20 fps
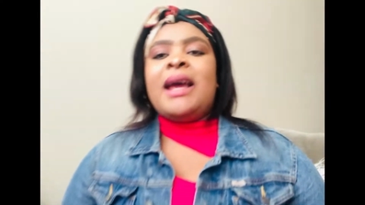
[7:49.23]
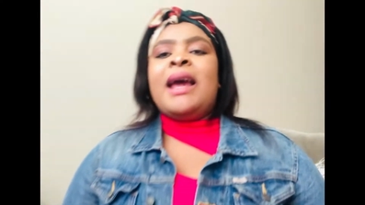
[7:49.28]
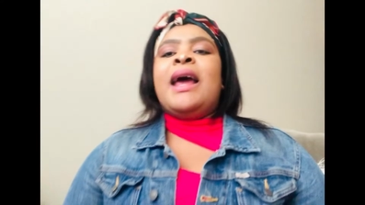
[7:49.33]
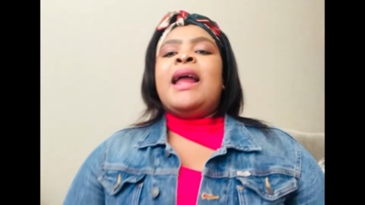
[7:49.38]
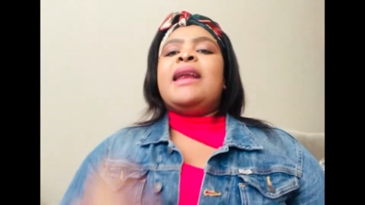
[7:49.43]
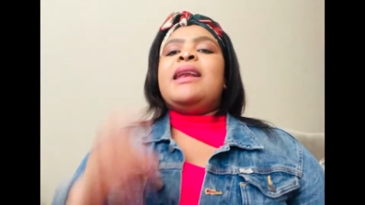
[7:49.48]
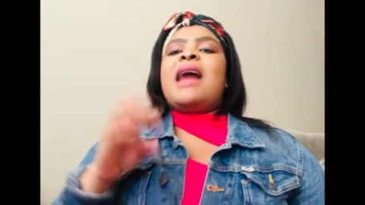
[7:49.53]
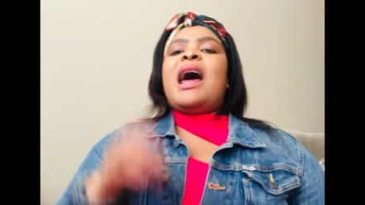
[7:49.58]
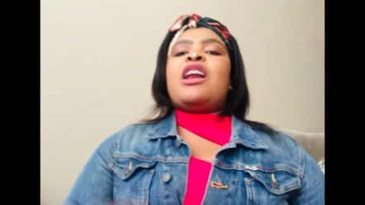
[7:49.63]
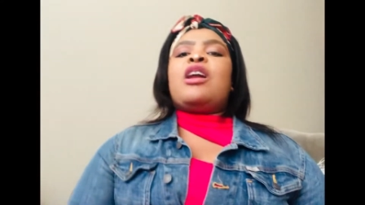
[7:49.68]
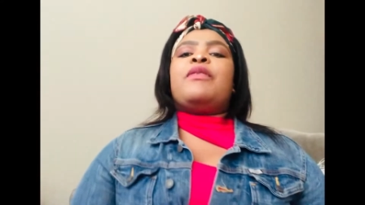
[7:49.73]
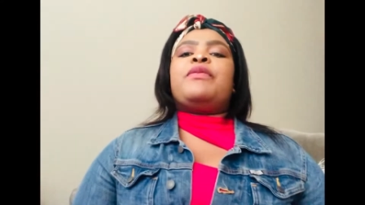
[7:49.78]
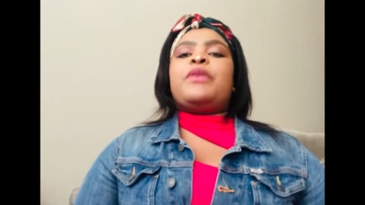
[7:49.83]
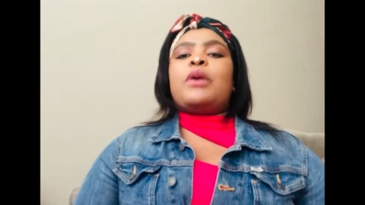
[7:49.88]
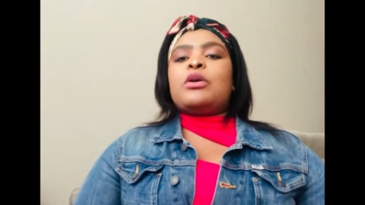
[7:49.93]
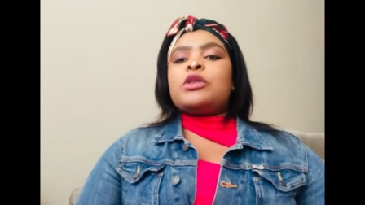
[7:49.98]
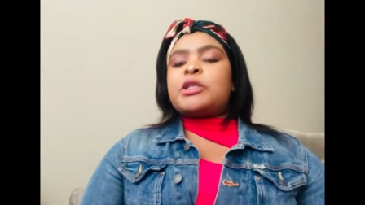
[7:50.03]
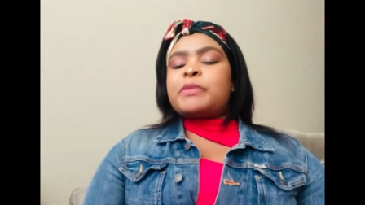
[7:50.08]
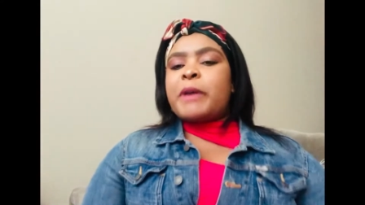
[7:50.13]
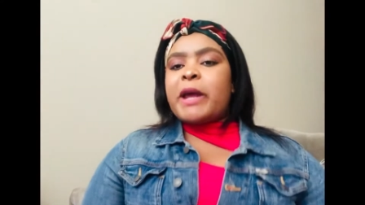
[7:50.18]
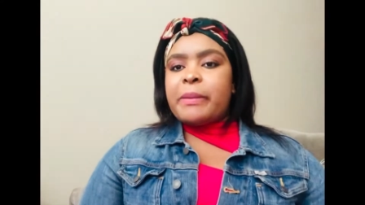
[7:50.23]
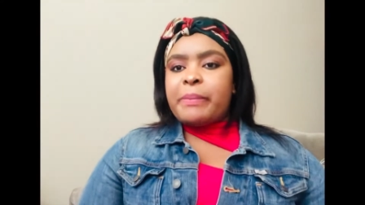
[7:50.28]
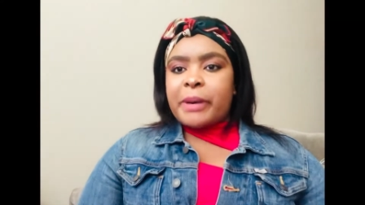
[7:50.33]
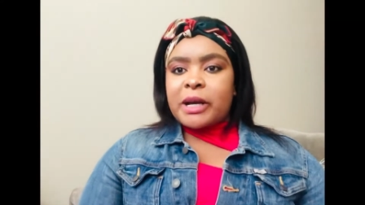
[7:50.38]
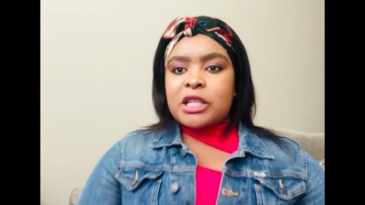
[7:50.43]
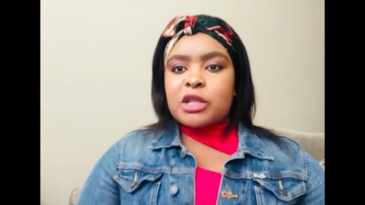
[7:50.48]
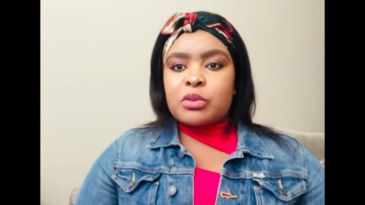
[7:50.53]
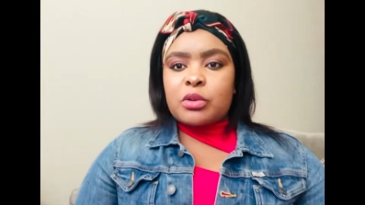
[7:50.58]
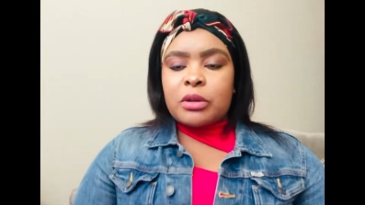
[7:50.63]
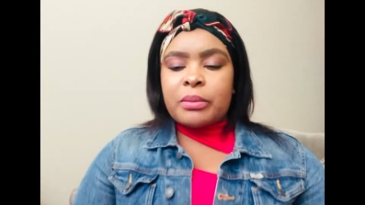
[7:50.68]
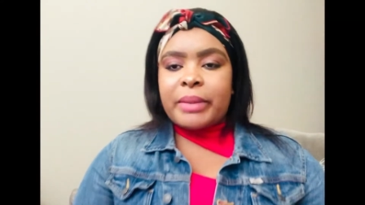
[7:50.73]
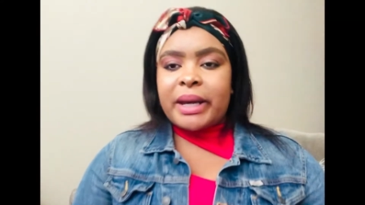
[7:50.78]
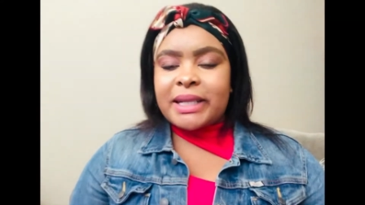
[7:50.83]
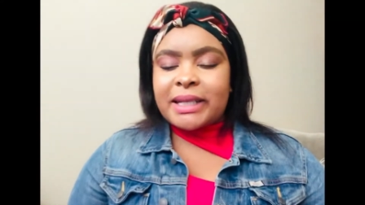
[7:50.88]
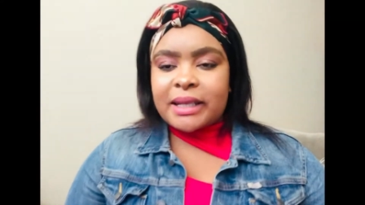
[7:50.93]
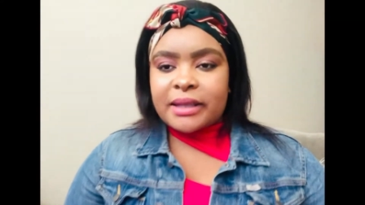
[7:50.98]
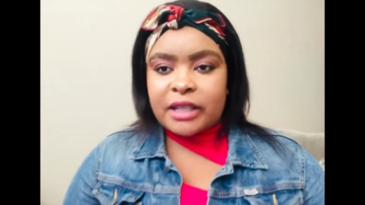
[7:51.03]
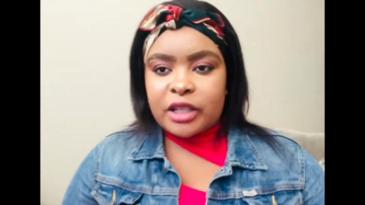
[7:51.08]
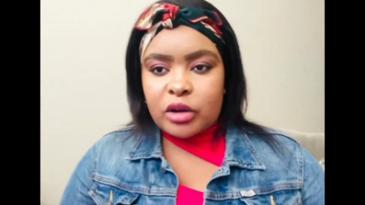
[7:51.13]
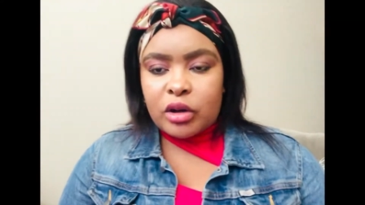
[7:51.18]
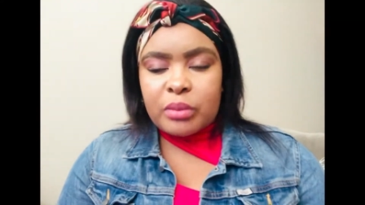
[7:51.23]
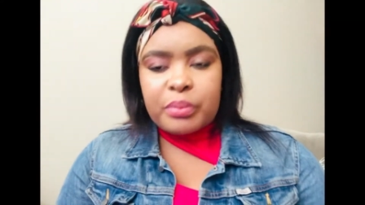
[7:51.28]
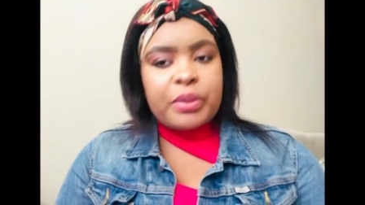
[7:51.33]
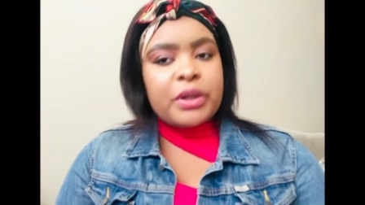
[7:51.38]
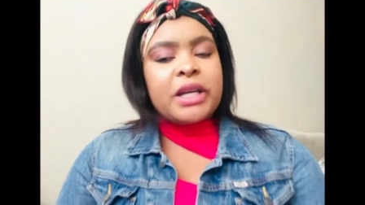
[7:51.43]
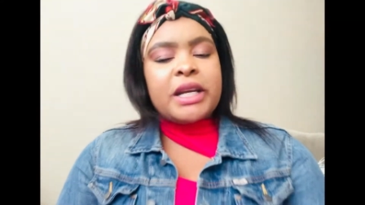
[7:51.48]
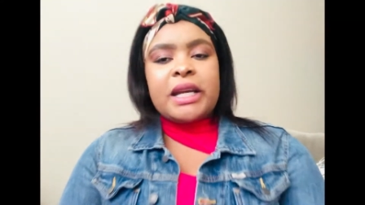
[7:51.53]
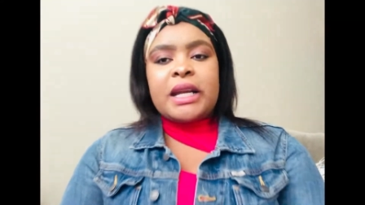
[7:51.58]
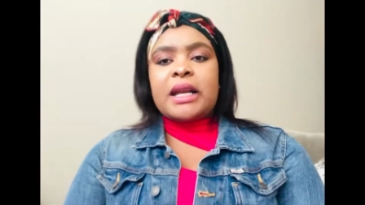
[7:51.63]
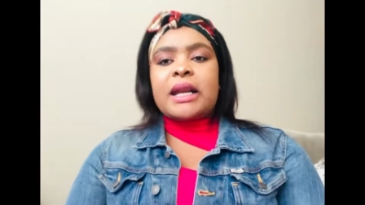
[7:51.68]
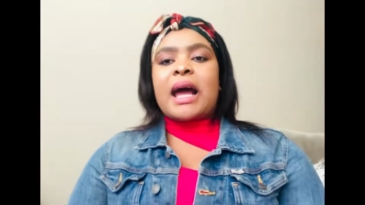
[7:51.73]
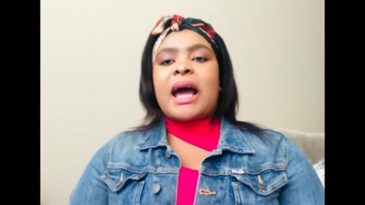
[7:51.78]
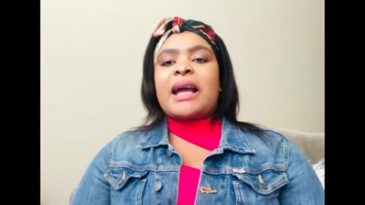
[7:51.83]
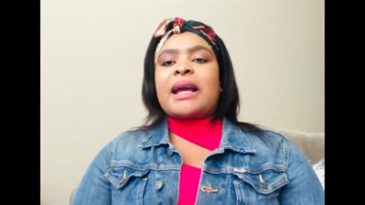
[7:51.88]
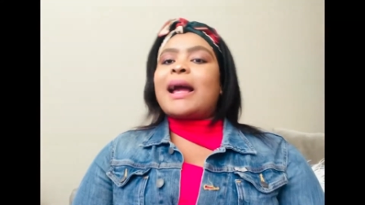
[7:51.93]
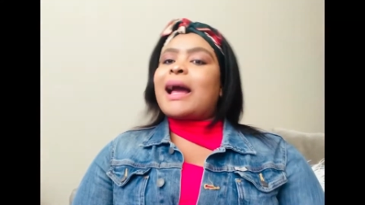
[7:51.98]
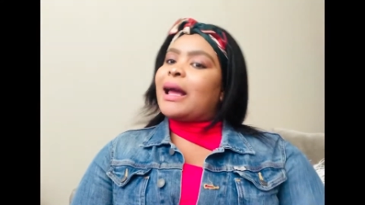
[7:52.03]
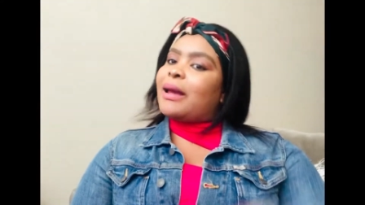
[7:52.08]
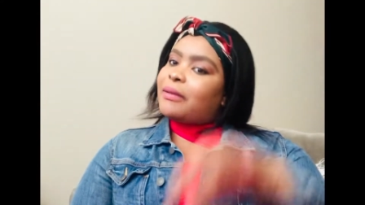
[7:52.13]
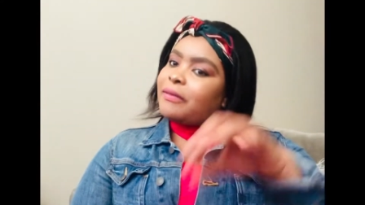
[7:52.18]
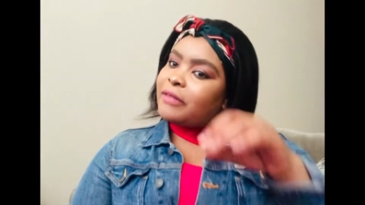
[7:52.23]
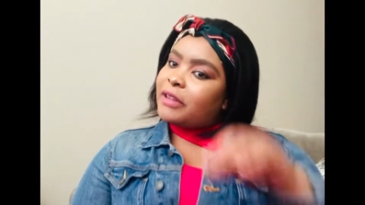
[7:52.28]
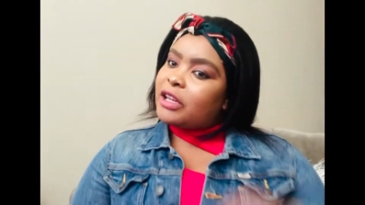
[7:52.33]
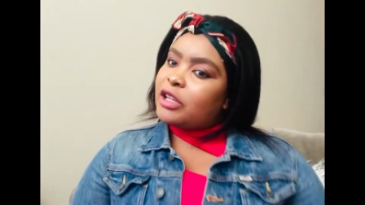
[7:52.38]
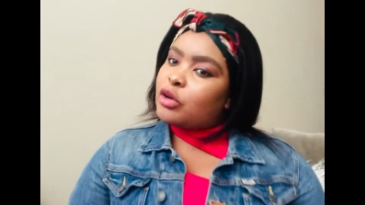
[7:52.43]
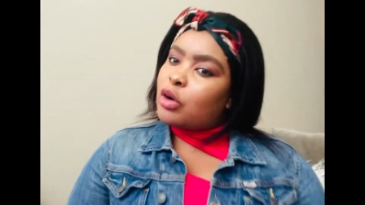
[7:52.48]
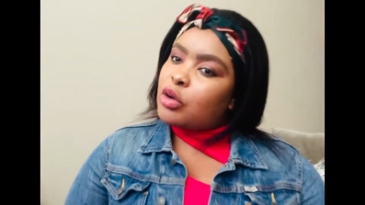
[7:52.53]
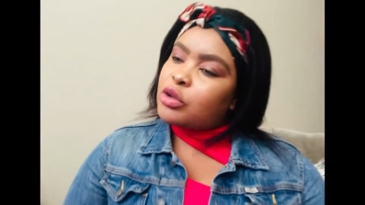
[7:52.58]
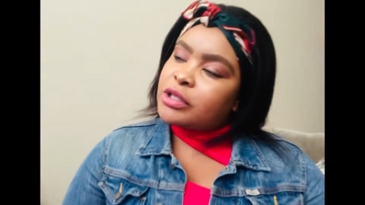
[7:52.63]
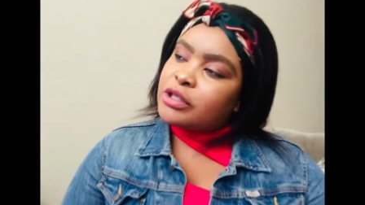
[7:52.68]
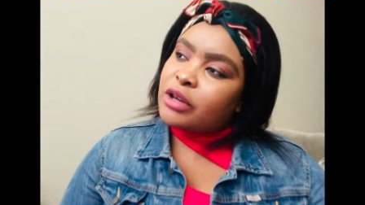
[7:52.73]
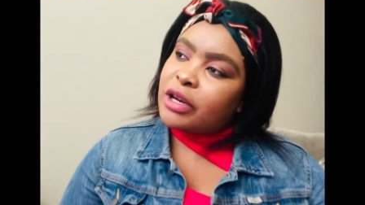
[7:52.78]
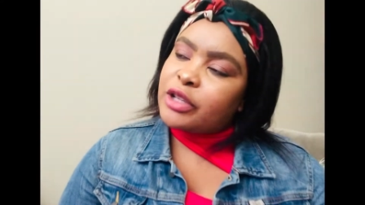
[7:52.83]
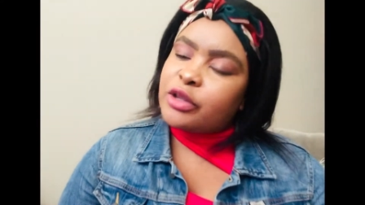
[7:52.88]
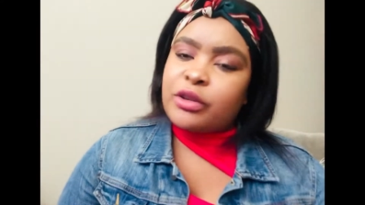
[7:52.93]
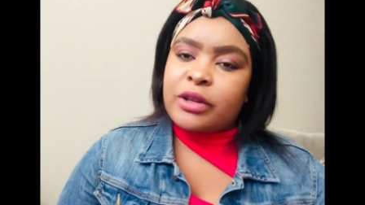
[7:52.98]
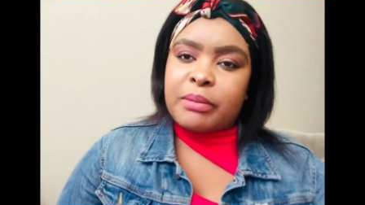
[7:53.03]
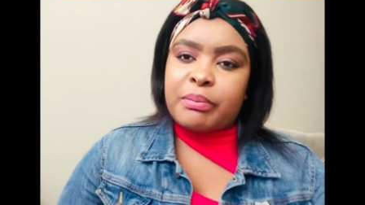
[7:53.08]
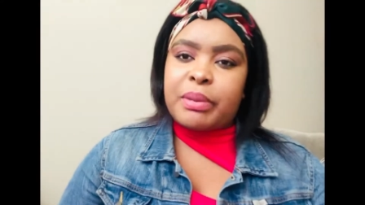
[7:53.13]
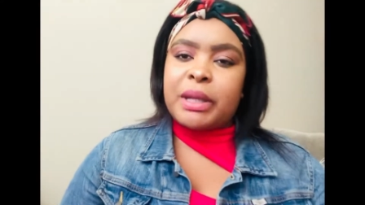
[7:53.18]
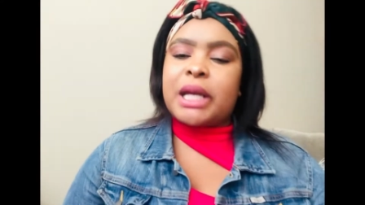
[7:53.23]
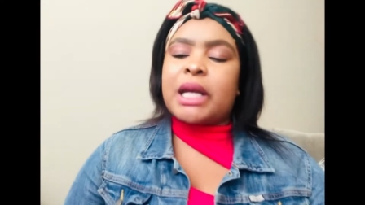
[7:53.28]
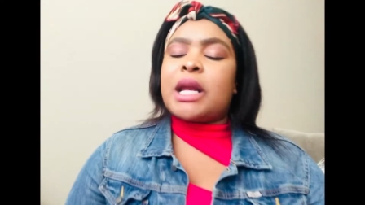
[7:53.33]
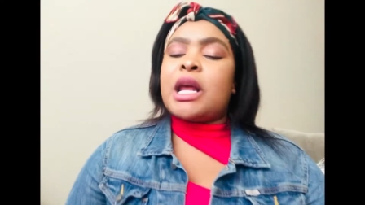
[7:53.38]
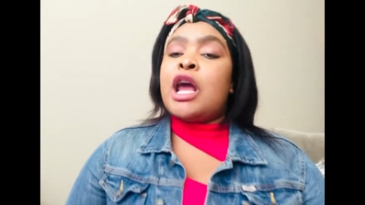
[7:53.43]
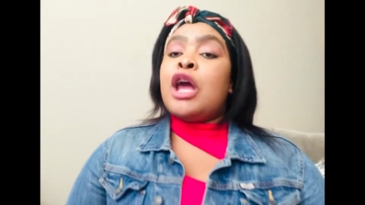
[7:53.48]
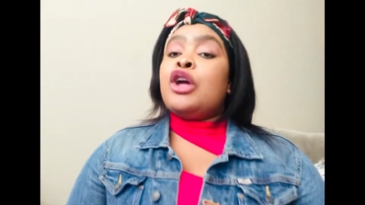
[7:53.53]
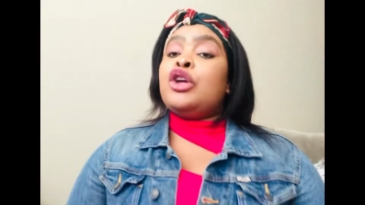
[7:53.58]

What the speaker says: None of those papers will matter. They don't put it in an archive. It goes straight to the bin.